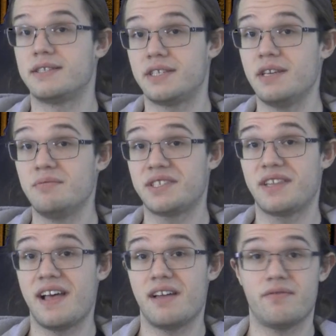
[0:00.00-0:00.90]
It
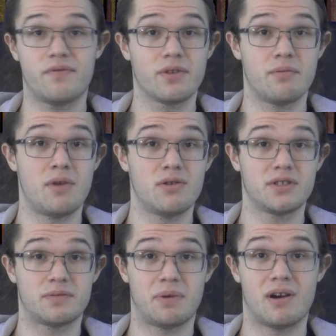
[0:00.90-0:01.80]
seems that, for the
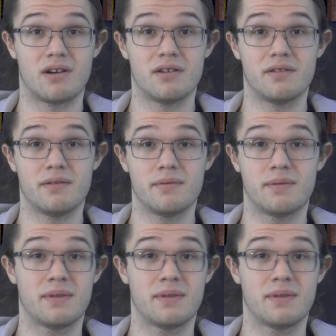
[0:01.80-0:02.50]
most part,